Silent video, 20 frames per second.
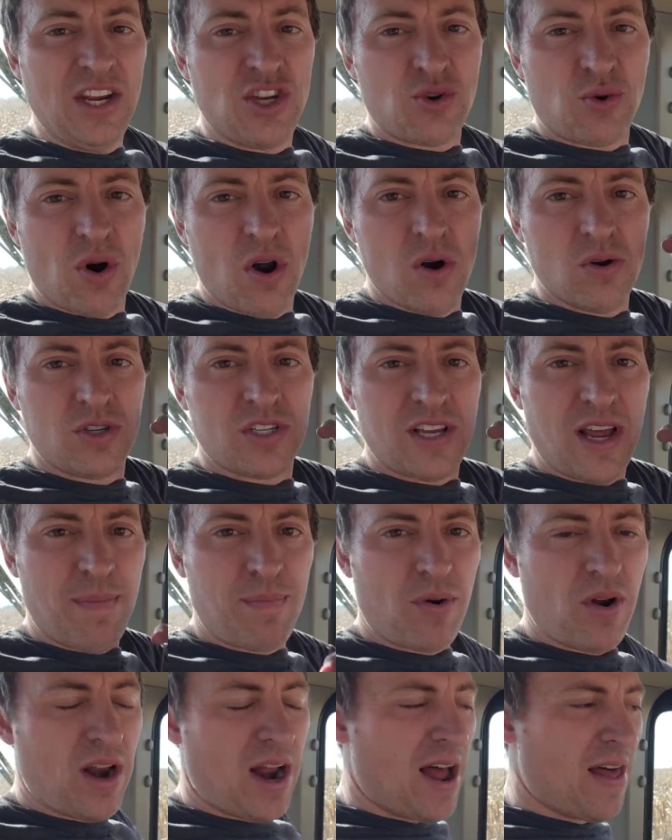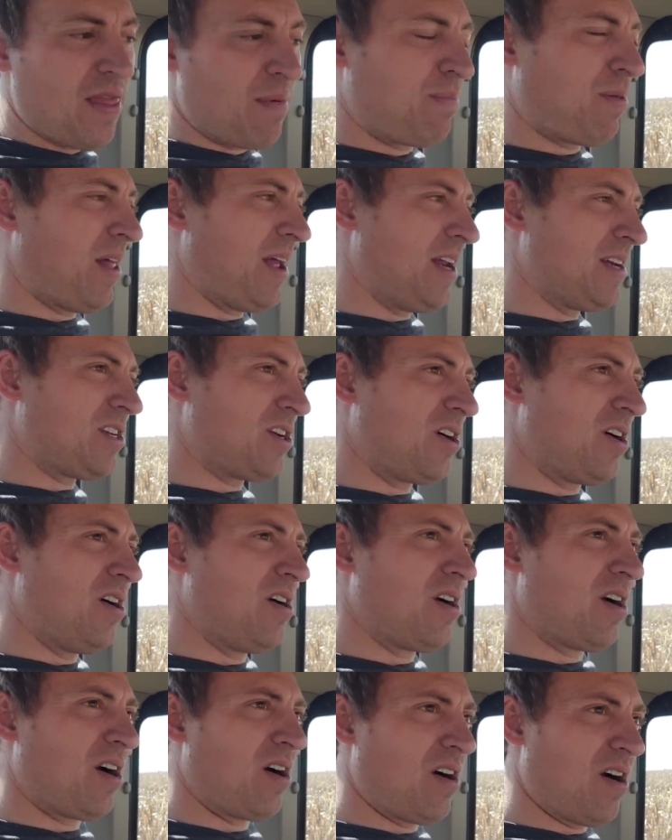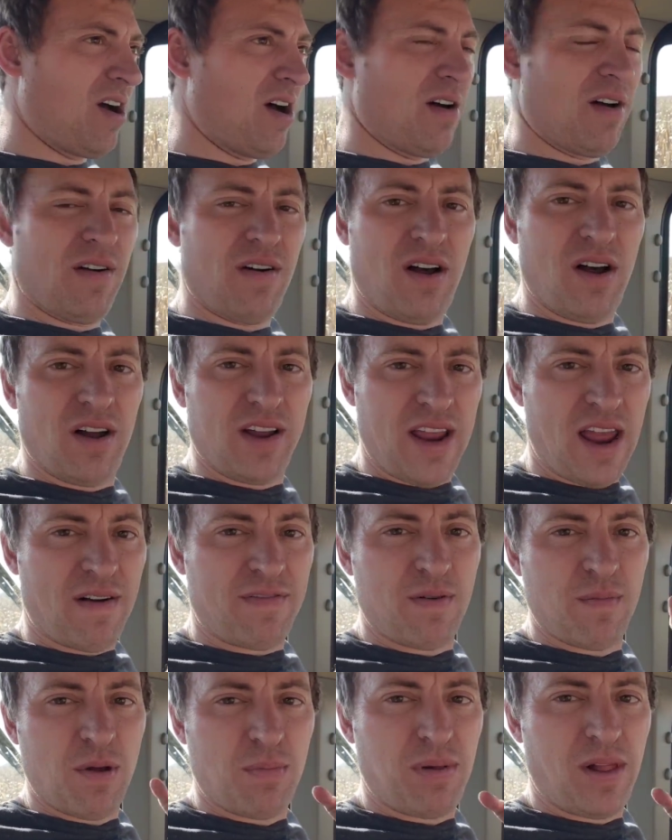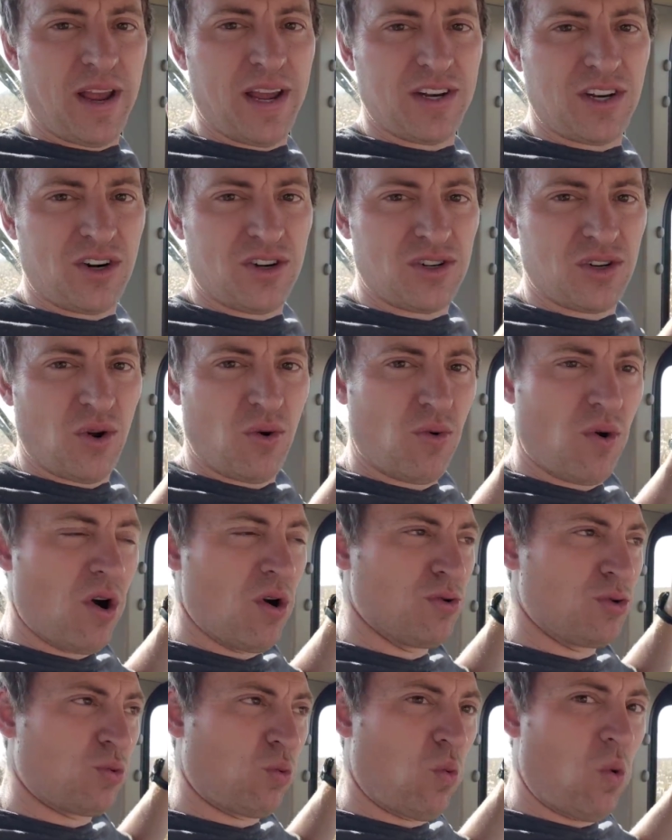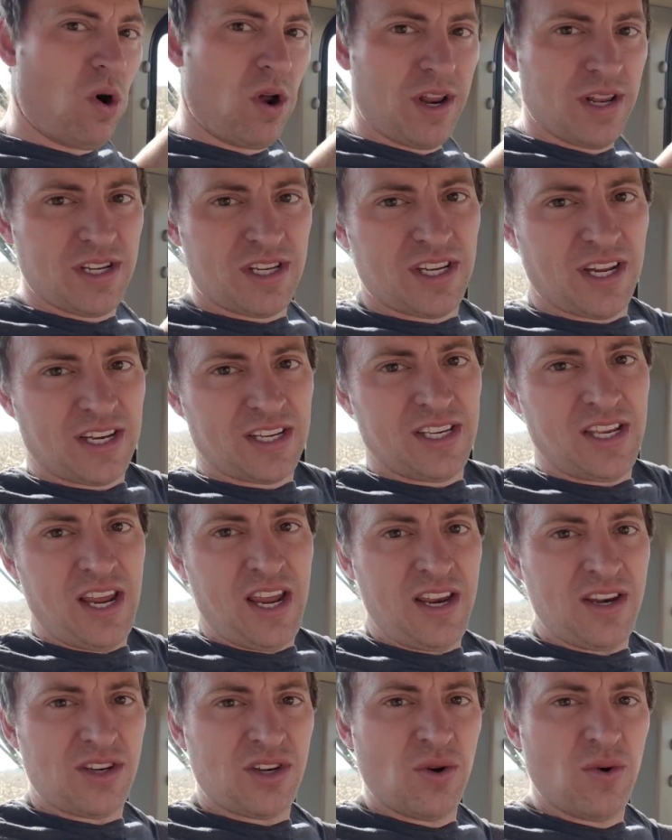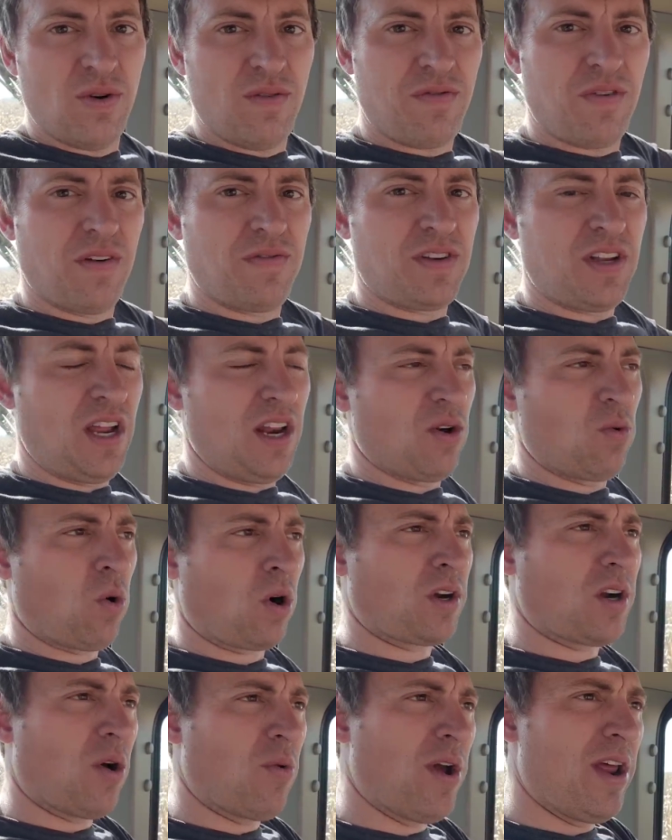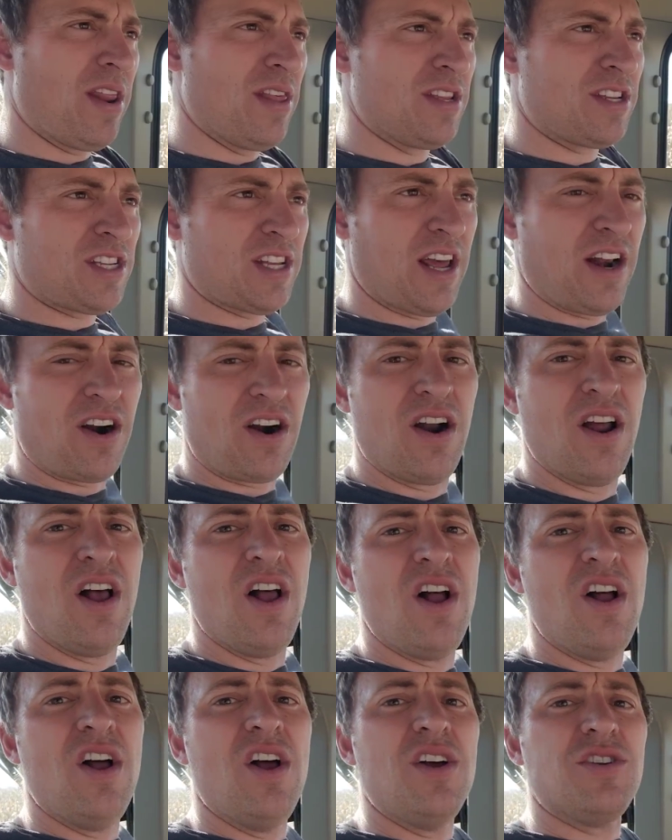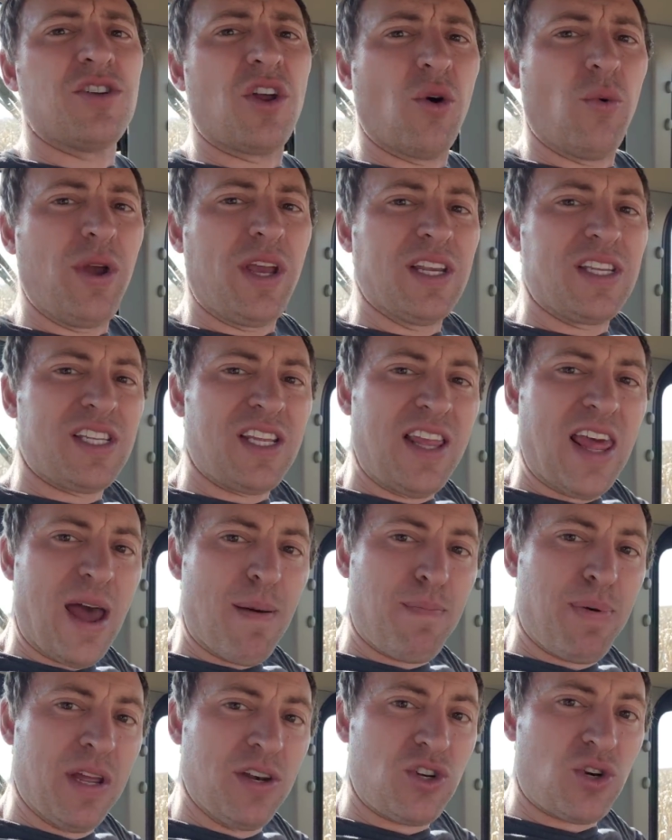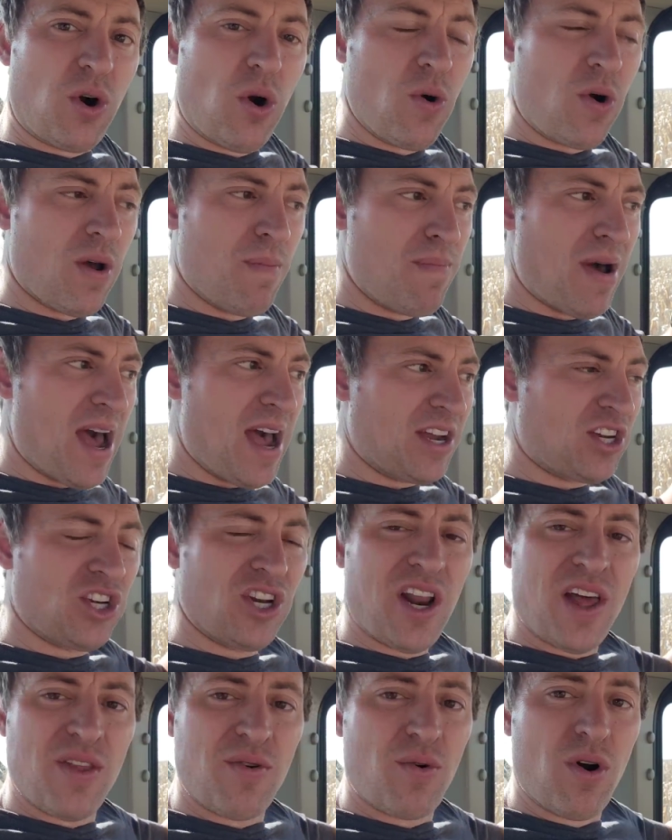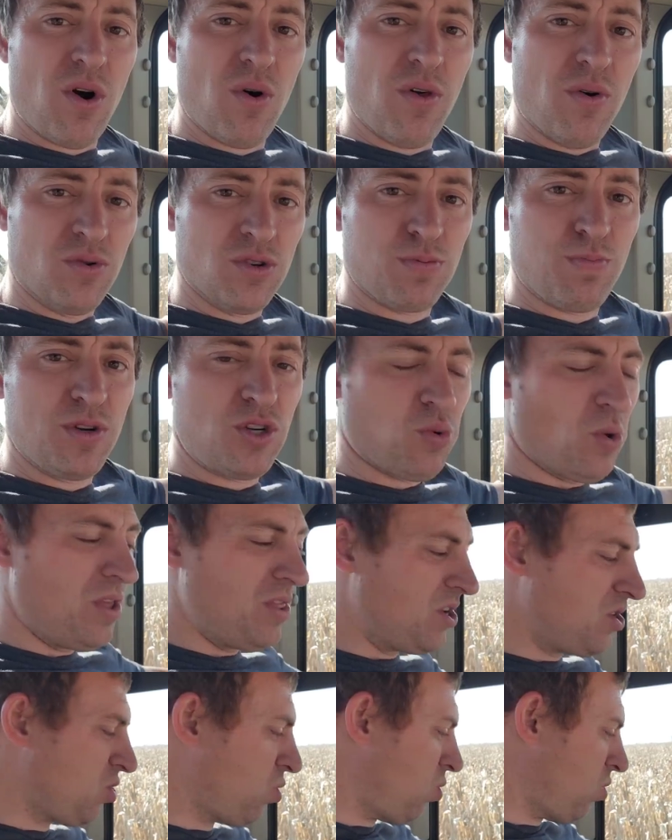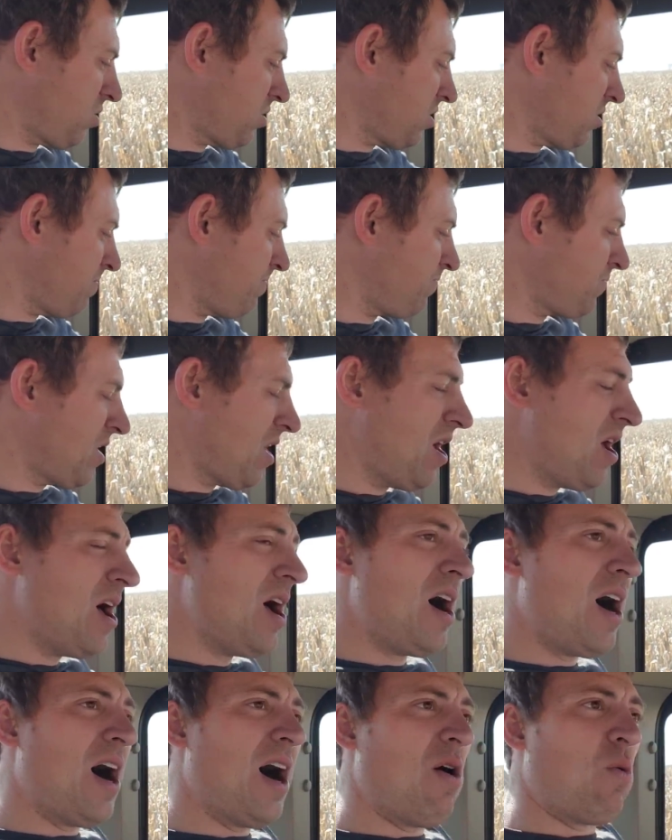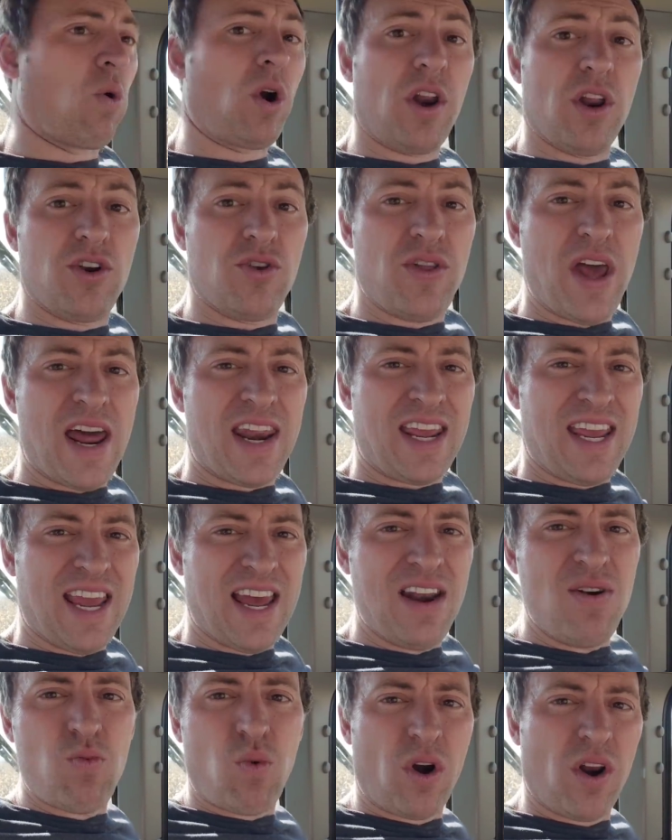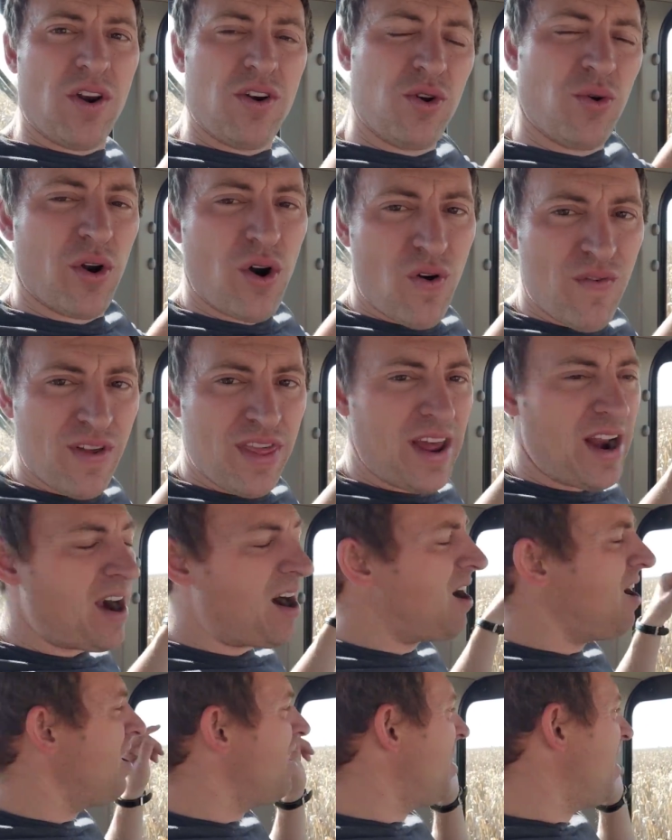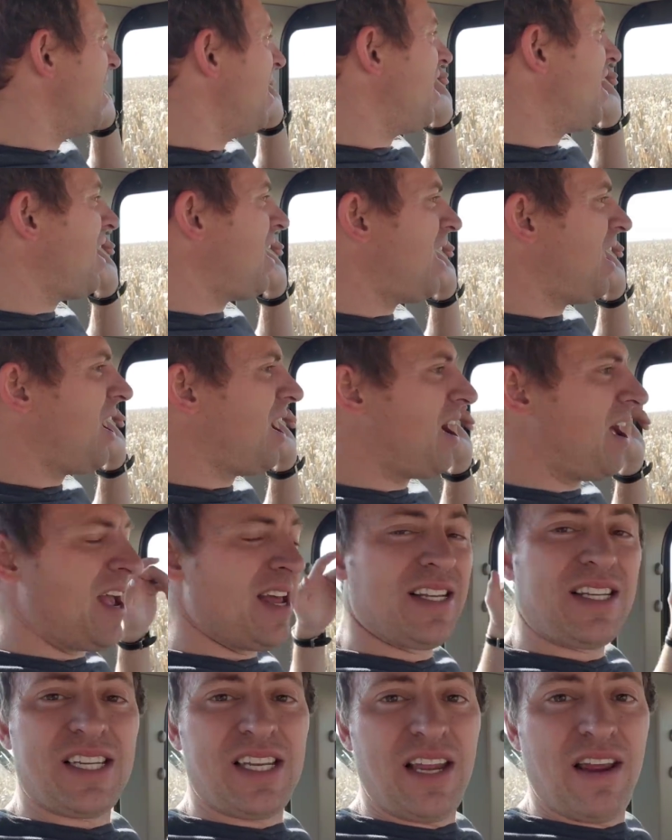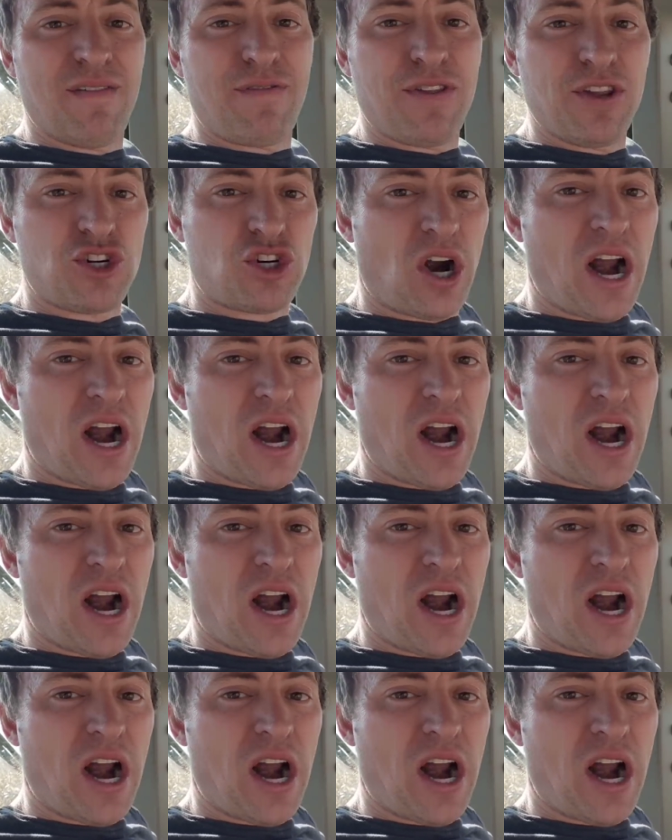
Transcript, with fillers: each row separate on the planter or uh, uh, yeah, from the planter. So rows 1 and 16, 2 and 15 and worked our way to the center so that we could see that pinch row compaction on the row that was between the duals. Uh, we're going to do that again. We're going to do it over there uh, and see if the